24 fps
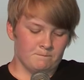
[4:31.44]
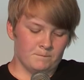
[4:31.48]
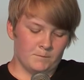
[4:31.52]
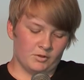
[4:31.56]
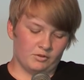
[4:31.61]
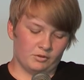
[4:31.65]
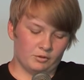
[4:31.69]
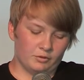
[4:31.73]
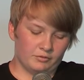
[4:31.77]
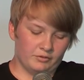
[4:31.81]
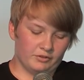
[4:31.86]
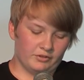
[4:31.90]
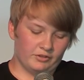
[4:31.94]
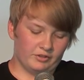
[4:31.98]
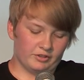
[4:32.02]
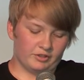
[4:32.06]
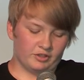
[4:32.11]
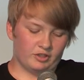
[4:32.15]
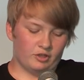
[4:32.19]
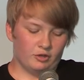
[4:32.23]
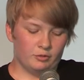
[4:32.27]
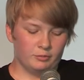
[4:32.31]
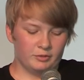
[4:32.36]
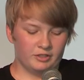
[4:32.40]
So obviously a
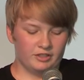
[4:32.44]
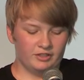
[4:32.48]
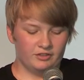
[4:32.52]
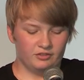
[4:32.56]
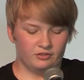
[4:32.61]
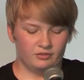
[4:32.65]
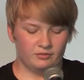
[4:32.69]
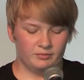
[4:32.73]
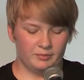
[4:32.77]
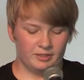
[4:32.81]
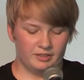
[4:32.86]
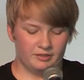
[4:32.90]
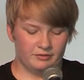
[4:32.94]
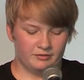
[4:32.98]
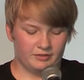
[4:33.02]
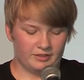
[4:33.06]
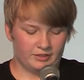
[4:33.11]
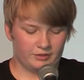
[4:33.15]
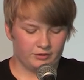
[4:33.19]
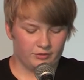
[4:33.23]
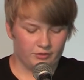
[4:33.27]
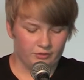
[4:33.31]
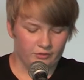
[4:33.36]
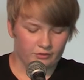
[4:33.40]
culmination of many
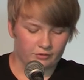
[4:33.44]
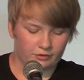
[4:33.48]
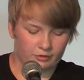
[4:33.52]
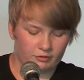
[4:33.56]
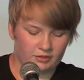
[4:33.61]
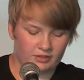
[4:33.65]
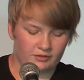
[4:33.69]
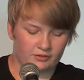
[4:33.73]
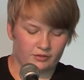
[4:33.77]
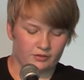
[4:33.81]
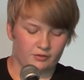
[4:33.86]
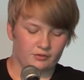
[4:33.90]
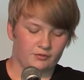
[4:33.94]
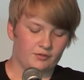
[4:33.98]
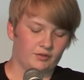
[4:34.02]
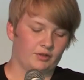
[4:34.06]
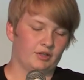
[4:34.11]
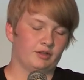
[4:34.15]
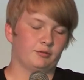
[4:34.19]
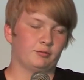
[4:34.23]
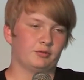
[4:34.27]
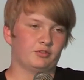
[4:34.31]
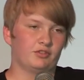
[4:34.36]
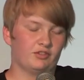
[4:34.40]
factors creates a
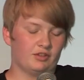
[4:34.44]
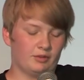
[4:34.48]
divide which